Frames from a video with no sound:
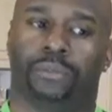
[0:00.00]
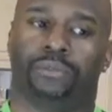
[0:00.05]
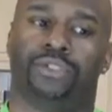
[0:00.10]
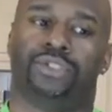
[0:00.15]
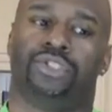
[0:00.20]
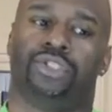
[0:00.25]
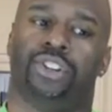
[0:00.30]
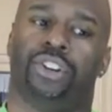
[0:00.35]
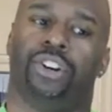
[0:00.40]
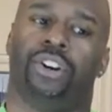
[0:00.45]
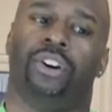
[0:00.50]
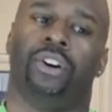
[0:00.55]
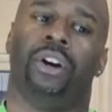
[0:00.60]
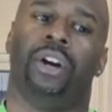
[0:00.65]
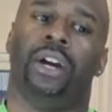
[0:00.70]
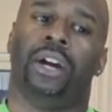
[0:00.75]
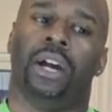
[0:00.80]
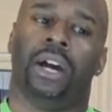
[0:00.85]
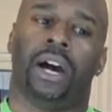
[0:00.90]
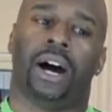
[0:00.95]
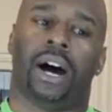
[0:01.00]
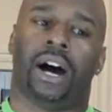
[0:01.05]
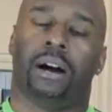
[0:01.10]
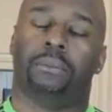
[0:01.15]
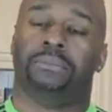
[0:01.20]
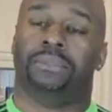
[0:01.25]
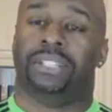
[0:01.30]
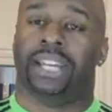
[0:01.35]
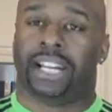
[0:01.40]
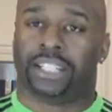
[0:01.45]
for sugar.
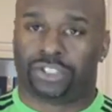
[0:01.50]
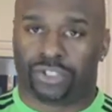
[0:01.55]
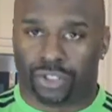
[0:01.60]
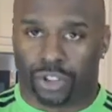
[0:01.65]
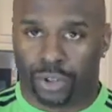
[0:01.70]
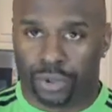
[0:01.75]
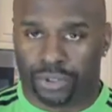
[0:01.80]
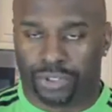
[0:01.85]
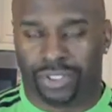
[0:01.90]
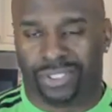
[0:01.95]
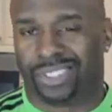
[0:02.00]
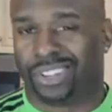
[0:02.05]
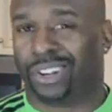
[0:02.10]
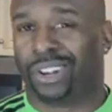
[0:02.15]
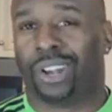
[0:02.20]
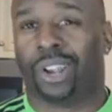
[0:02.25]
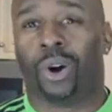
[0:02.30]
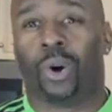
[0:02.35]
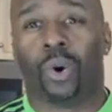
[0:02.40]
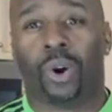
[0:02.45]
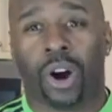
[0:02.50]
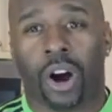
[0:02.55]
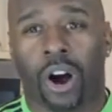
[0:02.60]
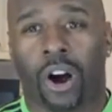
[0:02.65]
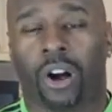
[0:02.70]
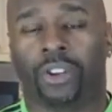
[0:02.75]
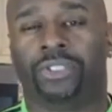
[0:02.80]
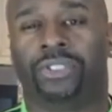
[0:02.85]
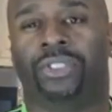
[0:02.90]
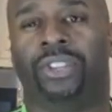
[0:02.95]
Dextrose is a
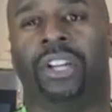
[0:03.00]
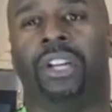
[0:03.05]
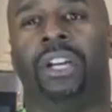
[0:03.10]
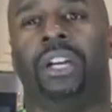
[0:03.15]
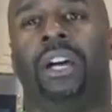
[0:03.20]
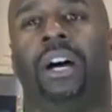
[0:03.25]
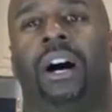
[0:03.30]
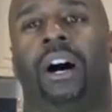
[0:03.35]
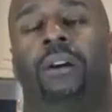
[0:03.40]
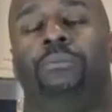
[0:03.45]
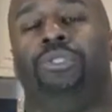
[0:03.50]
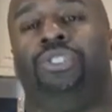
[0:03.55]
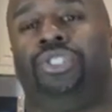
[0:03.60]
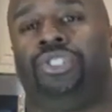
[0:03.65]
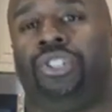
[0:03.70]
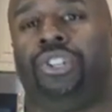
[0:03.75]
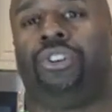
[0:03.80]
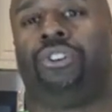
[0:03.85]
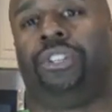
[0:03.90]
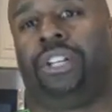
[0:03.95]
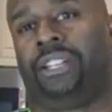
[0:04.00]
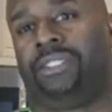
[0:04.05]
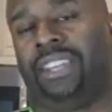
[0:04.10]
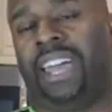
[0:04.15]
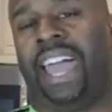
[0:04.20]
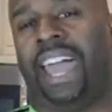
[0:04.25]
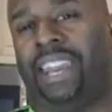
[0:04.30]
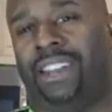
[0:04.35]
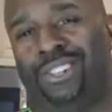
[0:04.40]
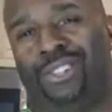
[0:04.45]
low-cost sugar that's
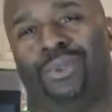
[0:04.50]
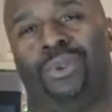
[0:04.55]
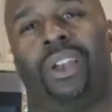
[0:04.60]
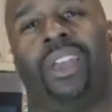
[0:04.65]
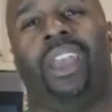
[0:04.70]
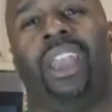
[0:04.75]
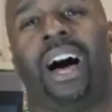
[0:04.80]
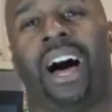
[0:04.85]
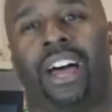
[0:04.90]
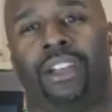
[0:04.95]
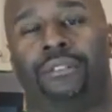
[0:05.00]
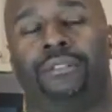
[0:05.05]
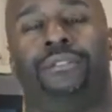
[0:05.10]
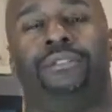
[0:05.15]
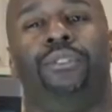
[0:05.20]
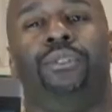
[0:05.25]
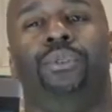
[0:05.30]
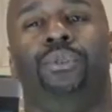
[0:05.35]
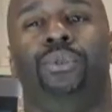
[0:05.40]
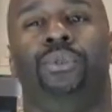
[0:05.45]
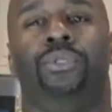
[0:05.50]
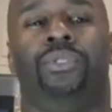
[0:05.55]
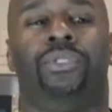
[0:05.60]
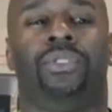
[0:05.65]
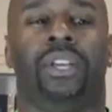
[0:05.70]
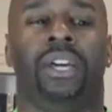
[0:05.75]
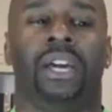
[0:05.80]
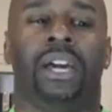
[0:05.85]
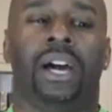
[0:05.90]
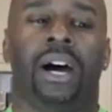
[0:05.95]
added to a lot of
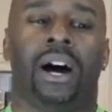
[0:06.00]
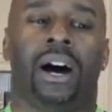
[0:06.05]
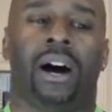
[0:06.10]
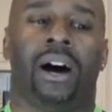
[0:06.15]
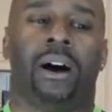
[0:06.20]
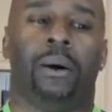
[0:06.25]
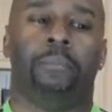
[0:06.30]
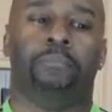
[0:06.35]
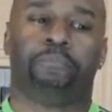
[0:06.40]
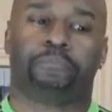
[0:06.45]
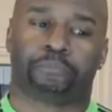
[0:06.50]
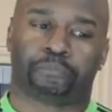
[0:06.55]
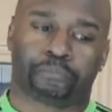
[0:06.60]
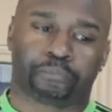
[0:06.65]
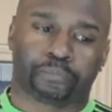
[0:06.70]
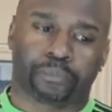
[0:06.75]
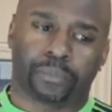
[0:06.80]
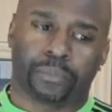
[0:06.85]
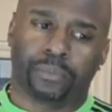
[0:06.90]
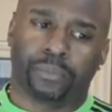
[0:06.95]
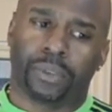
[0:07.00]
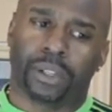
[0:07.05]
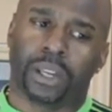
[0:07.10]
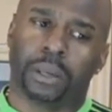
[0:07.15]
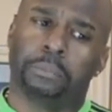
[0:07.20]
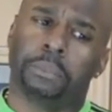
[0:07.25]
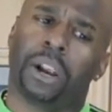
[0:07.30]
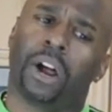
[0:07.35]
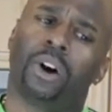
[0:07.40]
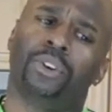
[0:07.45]
foods.
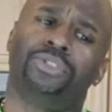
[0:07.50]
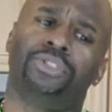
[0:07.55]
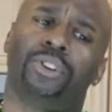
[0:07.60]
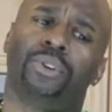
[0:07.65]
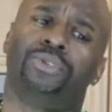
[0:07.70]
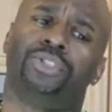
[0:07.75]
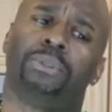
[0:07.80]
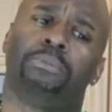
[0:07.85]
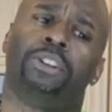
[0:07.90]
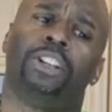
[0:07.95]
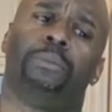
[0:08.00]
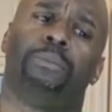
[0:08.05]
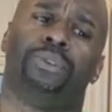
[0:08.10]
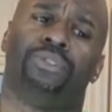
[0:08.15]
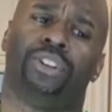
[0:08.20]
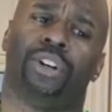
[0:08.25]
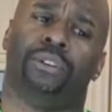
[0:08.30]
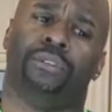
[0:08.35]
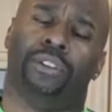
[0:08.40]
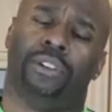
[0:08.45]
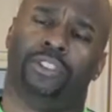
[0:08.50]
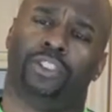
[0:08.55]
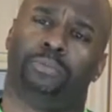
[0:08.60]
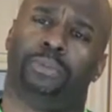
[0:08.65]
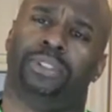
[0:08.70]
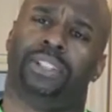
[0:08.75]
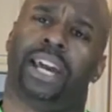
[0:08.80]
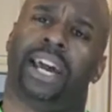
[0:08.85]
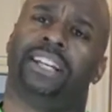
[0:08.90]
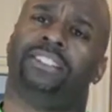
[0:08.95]
But also some of the preservatives.
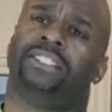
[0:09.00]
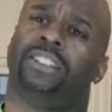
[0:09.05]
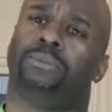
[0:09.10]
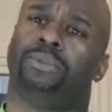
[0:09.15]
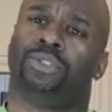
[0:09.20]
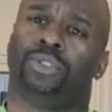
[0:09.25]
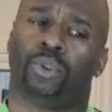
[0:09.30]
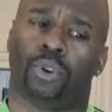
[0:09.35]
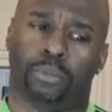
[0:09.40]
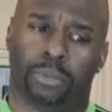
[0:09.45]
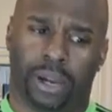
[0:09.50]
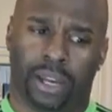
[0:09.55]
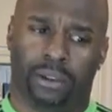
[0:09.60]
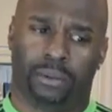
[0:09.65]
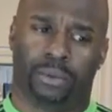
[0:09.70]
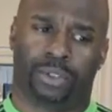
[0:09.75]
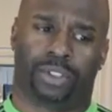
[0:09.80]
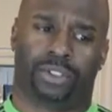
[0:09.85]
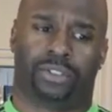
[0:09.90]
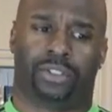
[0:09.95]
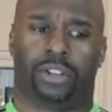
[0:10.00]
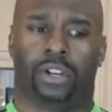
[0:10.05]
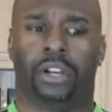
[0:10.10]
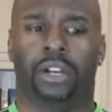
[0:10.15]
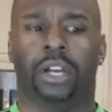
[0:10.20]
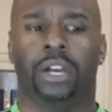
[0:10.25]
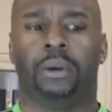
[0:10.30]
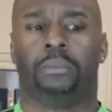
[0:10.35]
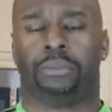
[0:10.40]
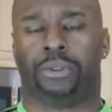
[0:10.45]
Potassium sorbate, which is a
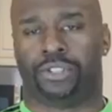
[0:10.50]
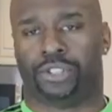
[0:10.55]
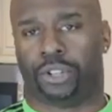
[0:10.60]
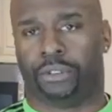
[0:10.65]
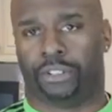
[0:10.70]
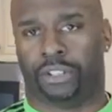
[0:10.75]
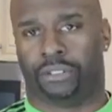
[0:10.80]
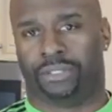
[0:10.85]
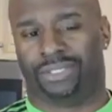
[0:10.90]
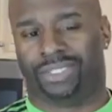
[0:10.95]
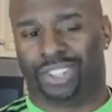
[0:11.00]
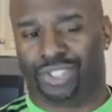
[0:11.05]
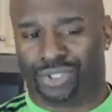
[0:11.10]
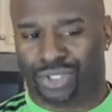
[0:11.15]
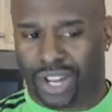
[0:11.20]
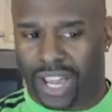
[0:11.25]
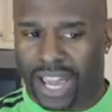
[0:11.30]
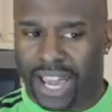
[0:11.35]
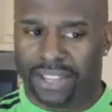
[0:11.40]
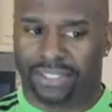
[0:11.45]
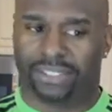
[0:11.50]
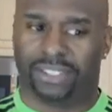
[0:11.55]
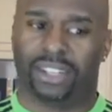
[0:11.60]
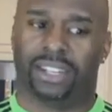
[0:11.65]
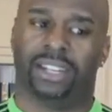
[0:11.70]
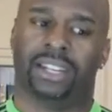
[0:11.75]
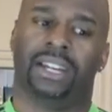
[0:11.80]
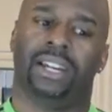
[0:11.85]
preservative. Citric acid.